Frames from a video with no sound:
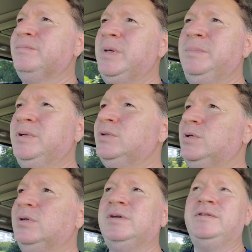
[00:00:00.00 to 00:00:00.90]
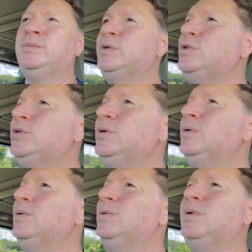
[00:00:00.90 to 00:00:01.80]
people don't even want to
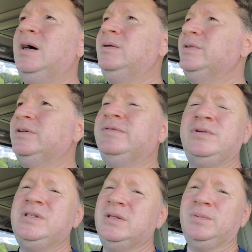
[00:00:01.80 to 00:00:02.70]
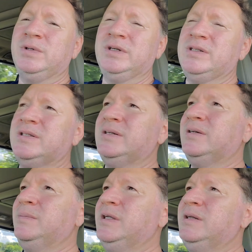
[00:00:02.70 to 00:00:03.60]
know how their faucet works.
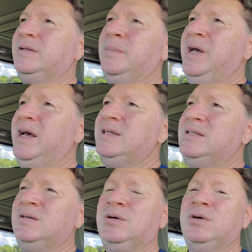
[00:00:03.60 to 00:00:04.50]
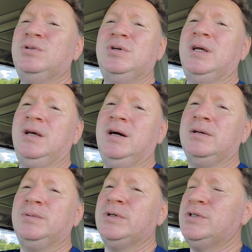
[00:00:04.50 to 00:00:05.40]
I mean, in the past, you go to any
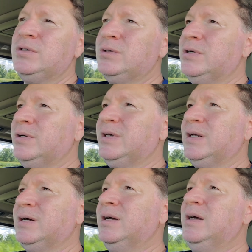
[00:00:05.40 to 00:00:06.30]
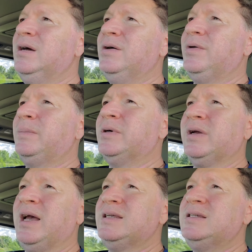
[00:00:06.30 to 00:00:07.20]
hardware store, you get a rubber
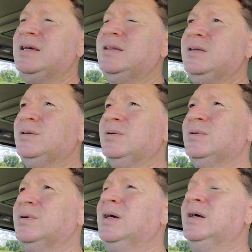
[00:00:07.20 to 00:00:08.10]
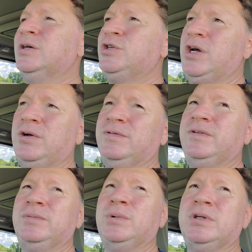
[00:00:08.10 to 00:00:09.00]
gasket, you shut off
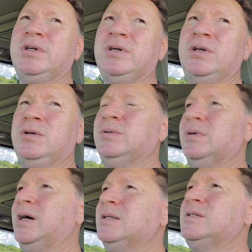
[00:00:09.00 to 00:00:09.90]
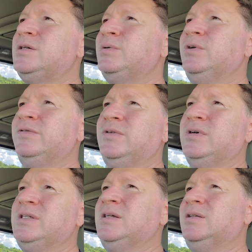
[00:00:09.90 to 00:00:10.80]
the water, you unscrew your
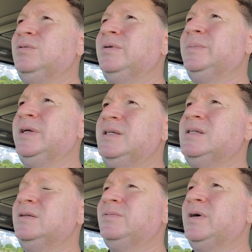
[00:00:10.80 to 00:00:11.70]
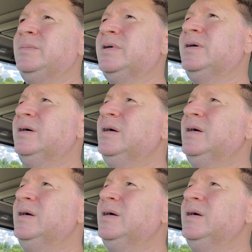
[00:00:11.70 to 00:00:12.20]
faucet, you replace that rubber